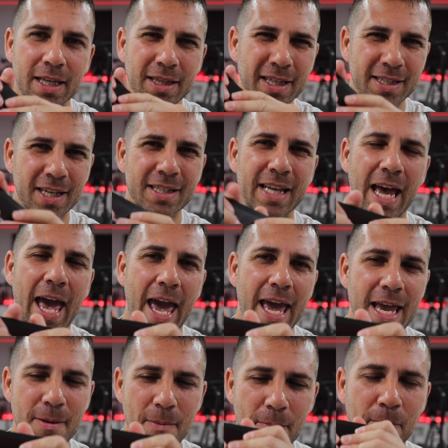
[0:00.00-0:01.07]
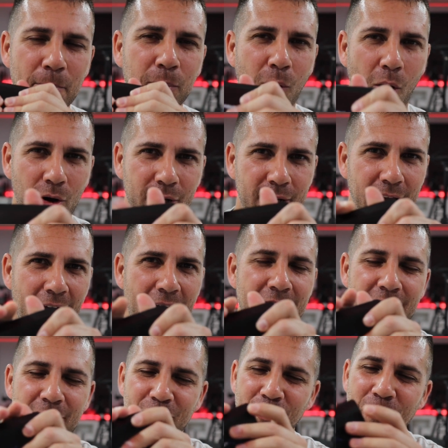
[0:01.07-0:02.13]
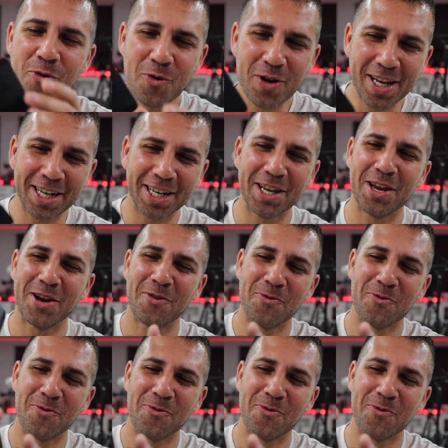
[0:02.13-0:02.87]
This is a block, a really,